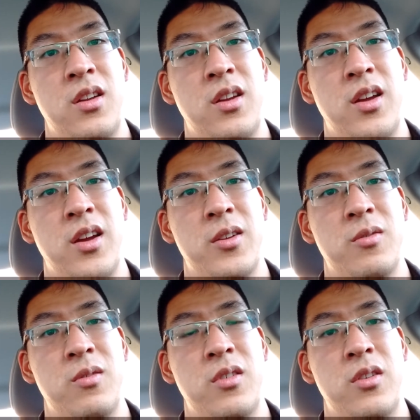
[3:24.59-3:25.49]

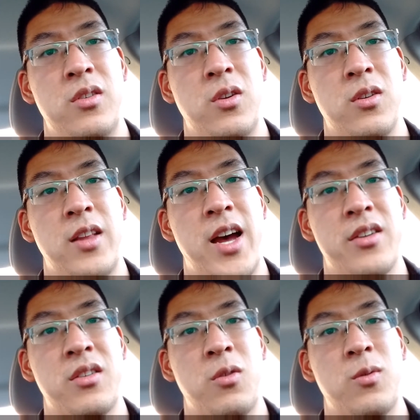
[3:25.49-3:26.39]
and your
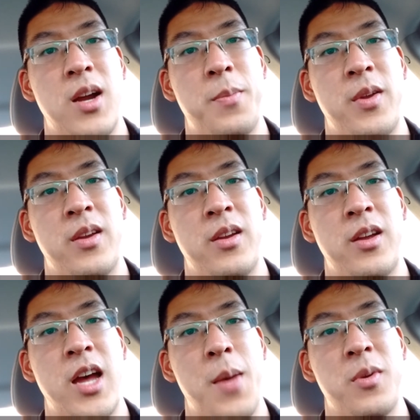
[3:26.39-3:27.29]
last rep
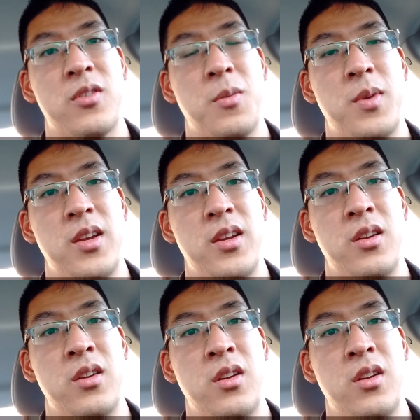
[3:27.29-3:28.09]
happens to be